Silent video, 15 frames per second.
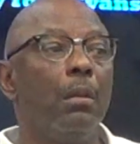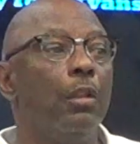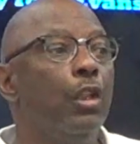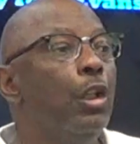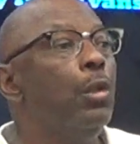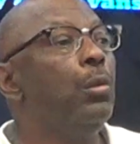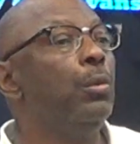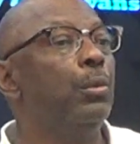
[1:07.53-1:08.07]

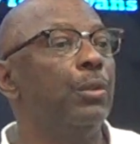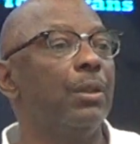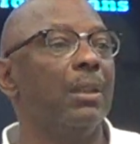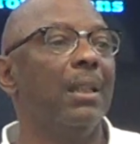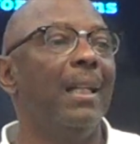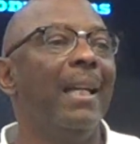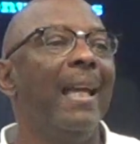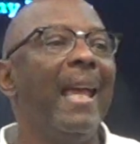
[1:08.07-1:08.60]
Use.
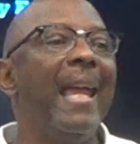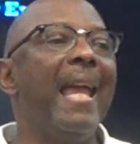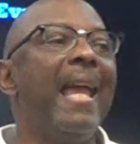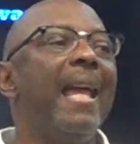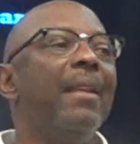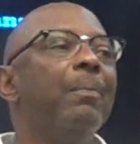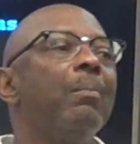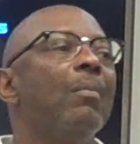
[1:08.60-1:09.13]

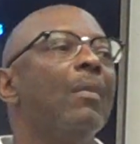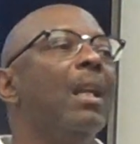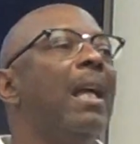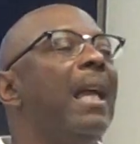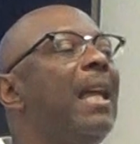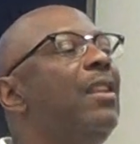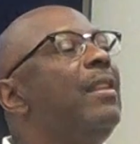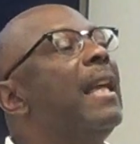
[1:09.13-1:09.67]
And
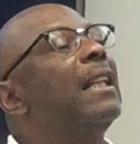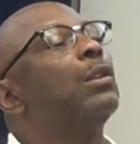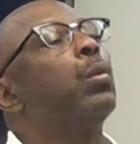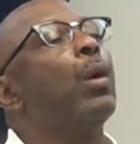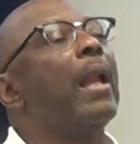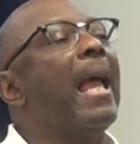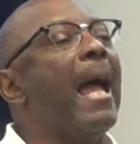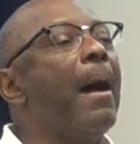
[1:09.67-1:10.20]
that's
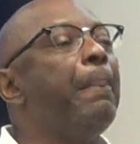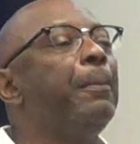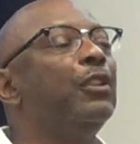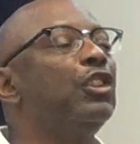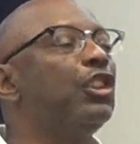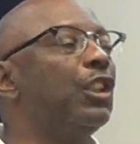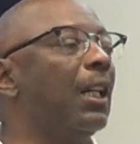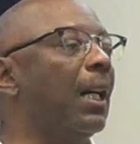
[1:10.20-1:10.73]
what
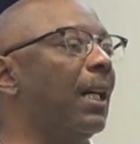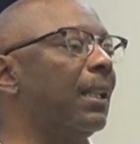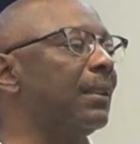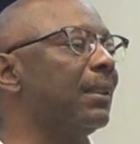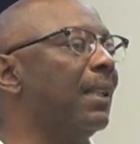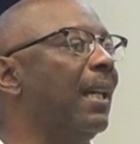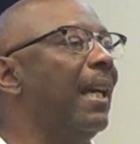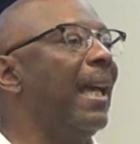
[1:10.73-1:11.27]
happens to
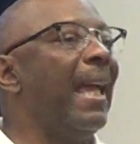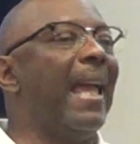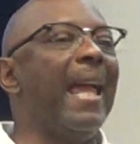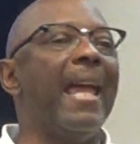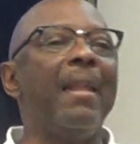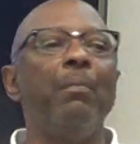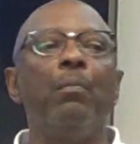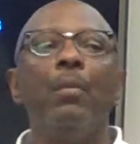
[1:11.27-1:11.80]
us.
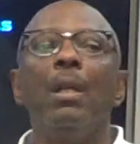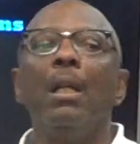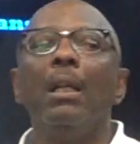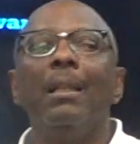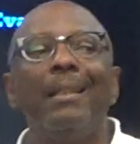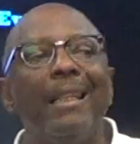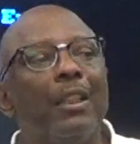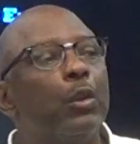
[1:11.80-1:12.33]
And
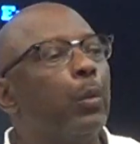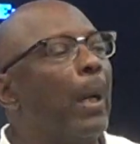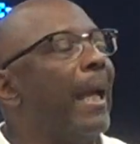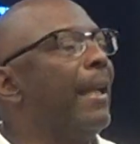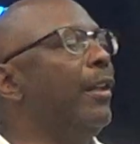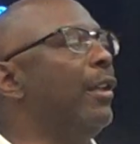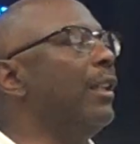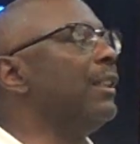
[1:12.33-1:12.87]
this
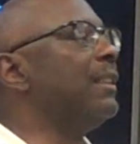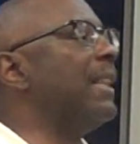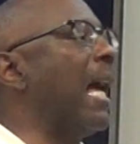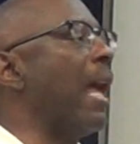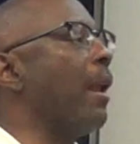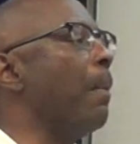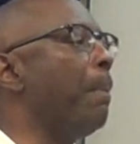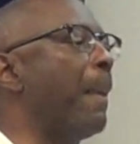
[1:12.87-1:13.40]
right here is
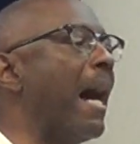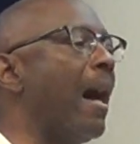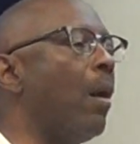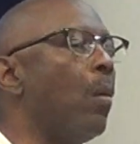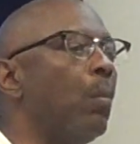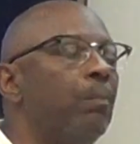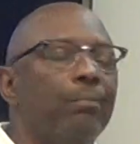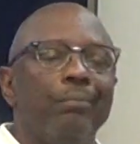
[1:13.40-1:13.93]
not
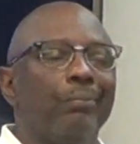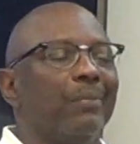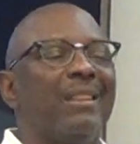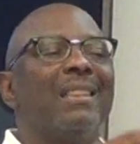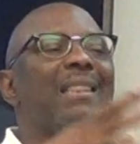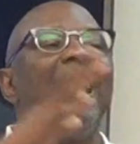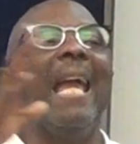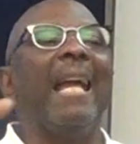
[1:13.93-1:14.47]
about
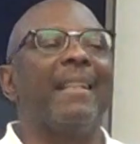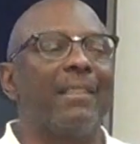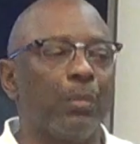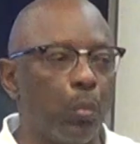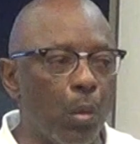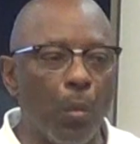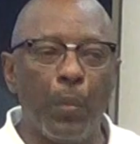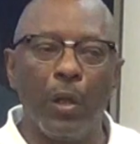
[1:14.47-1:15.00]
sex,
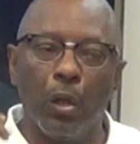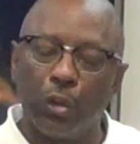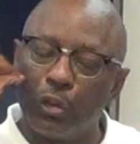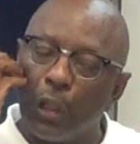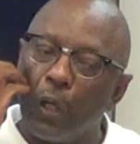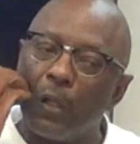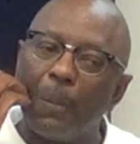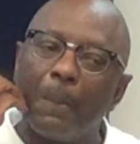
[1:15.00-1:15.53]
what we're going to
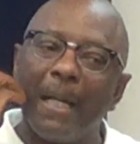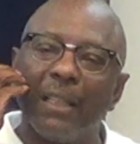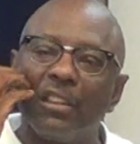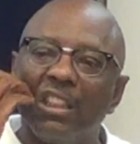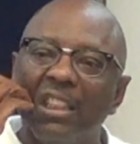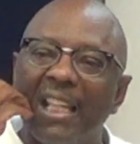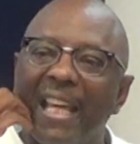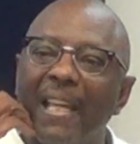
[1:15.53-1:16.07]
talk about
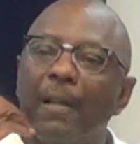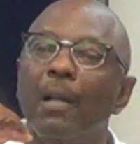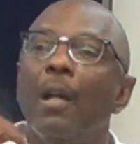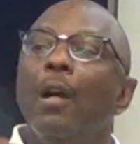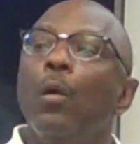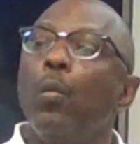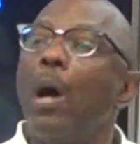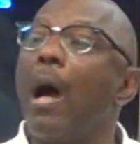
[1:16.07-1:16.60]
today.
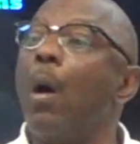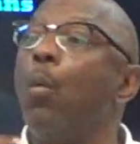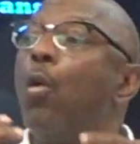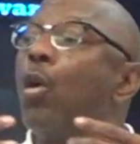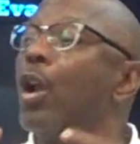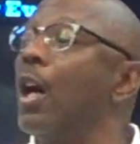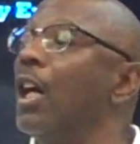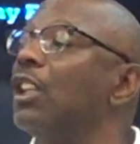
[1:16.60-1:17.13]
I
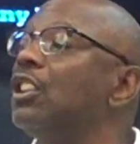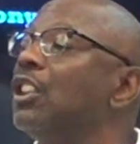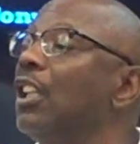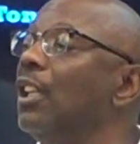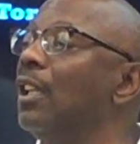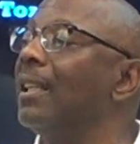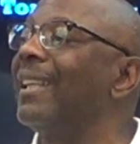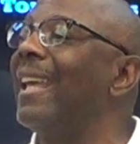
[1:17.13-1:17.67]
want us to
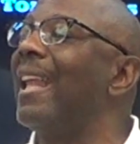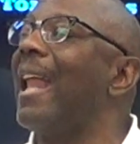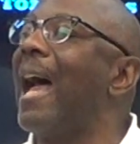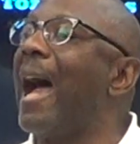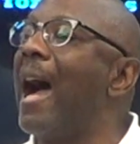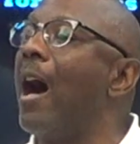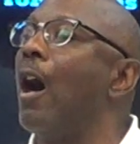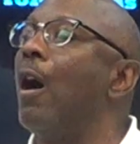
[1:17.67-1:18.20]
look at
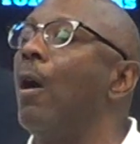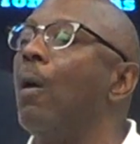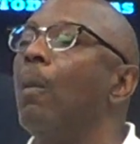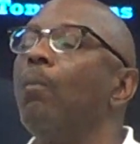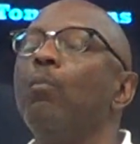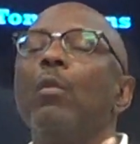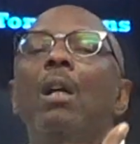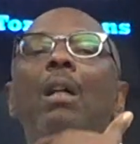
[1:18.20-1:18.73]

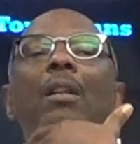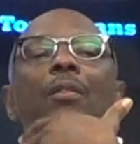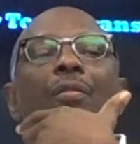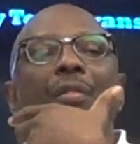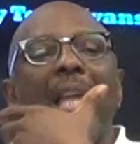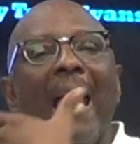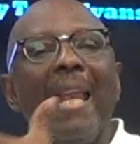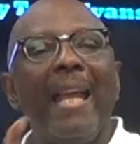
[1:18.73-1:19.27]
how
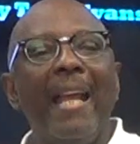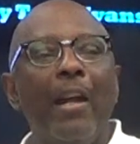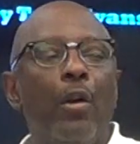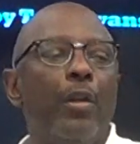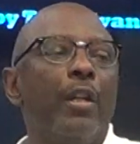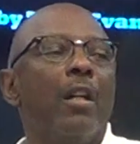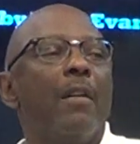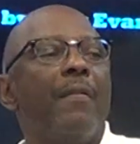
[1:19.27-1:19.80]
that
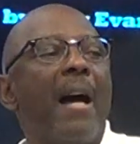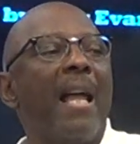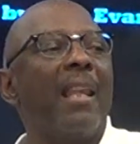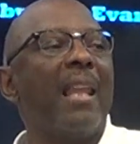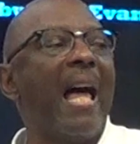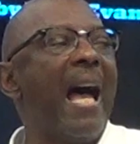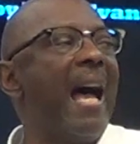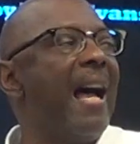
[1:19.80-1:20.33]
area of our
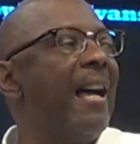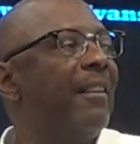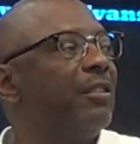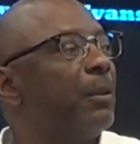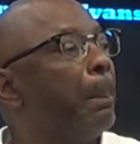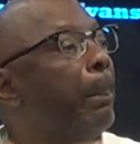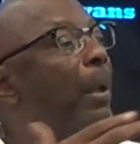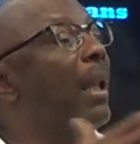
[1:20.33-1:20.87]
lives
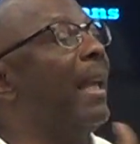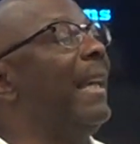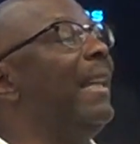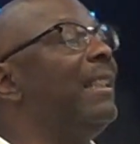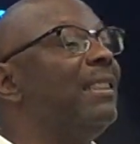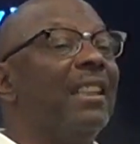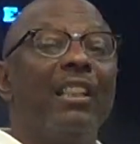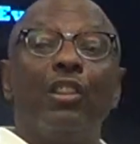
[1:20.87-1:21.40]

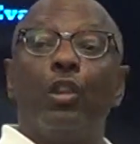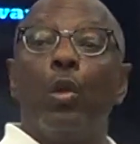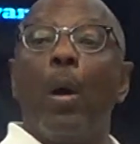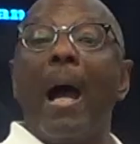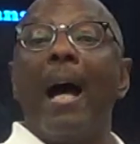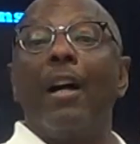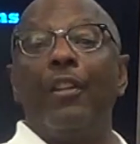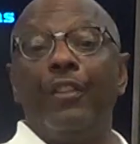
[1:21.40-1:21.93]
plays into
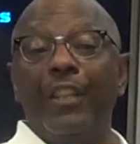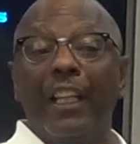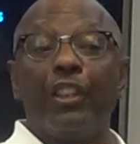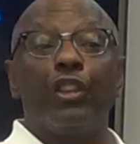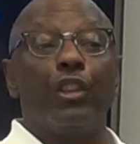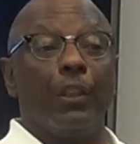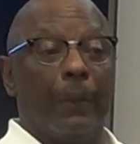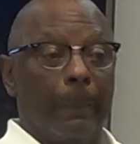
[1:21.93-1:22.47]
our
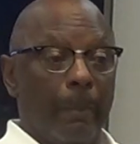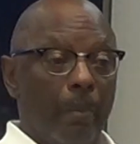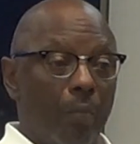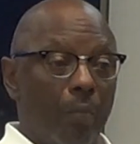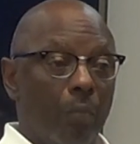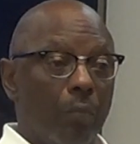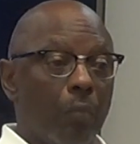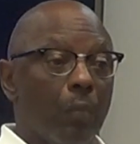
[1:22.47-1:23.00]
addiction.
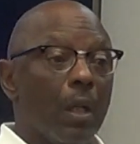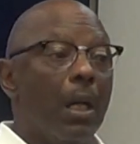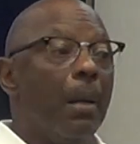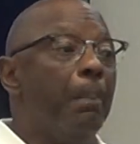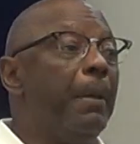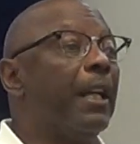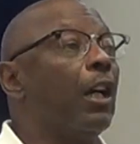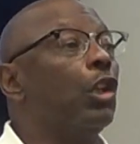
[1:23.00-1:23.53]
Yeah.
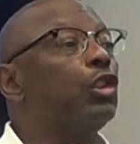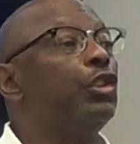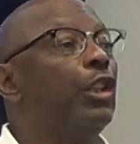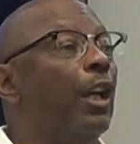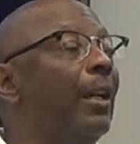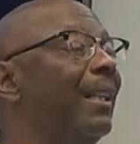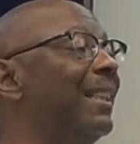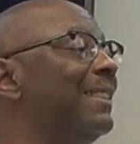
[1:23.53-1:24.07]
Because
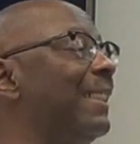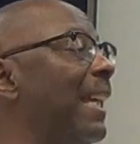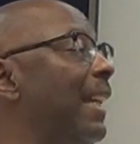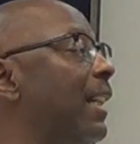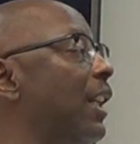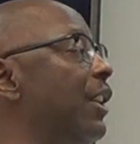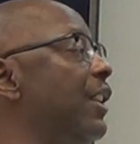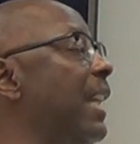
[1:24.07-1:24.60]
there is
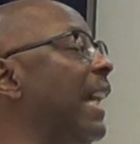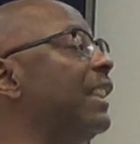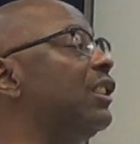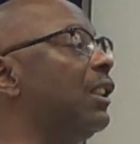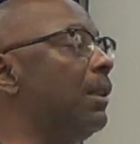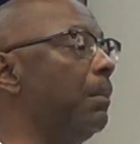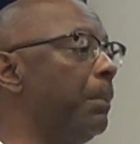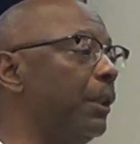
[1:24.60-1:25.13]
a
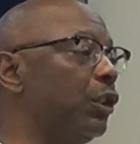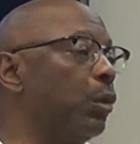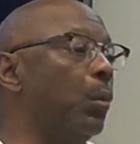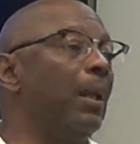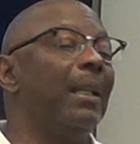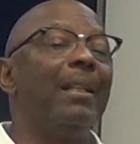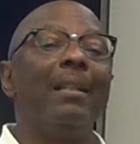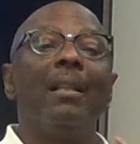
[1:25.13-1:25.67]
connection
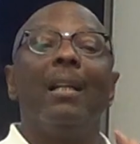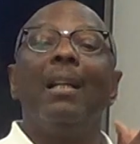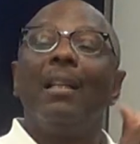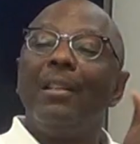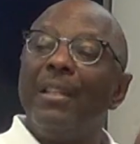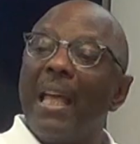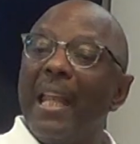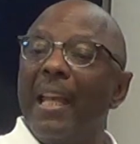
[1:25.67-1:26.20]
between
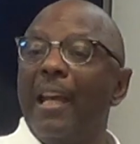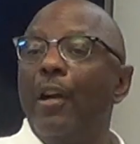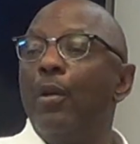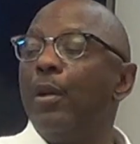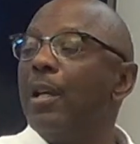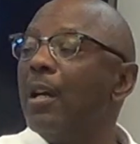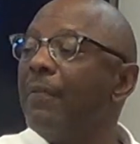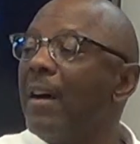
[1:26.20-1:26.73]
that
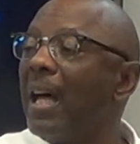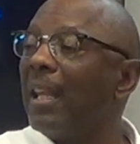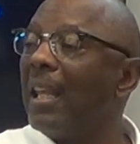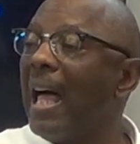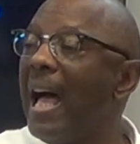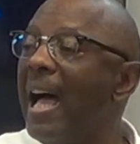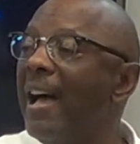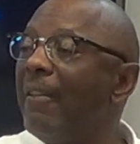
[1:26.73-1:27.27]
area of our
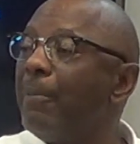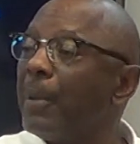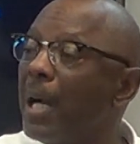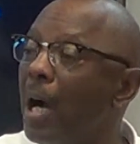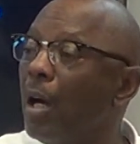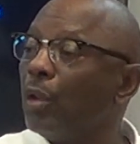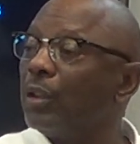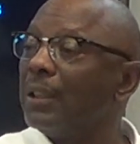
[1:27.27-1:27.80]
life
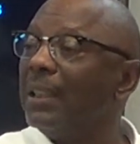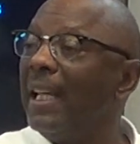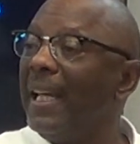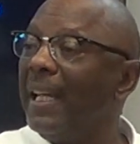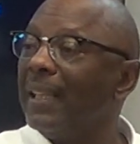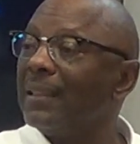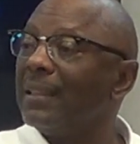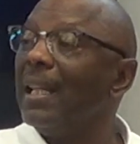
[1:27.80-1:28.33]
called
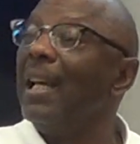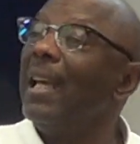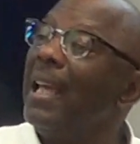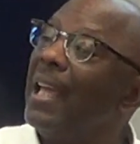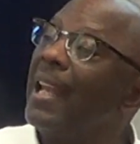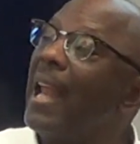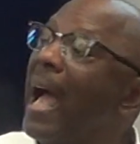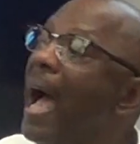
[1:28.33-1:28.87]
sex
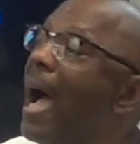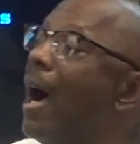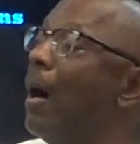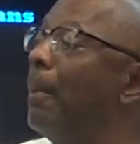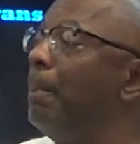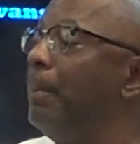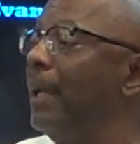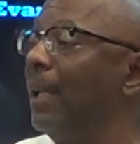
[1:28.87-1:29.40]
and
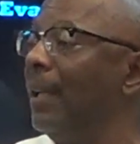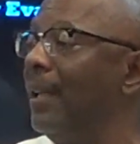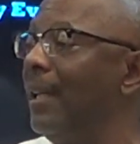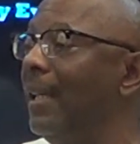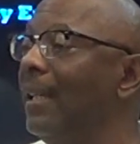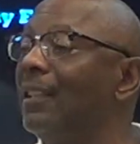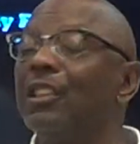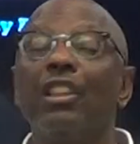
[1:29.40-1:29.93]
our
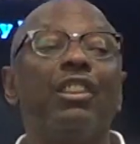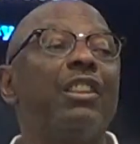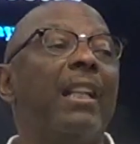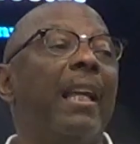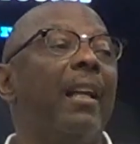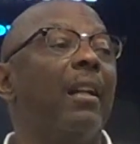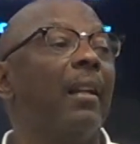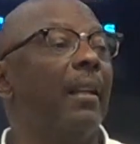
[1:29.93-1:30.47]
ability to
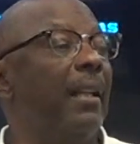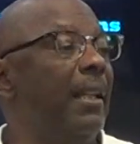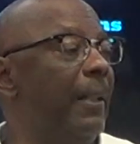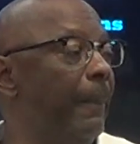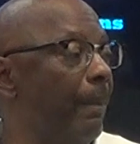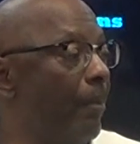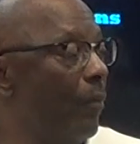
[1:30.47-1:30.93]
stay clean.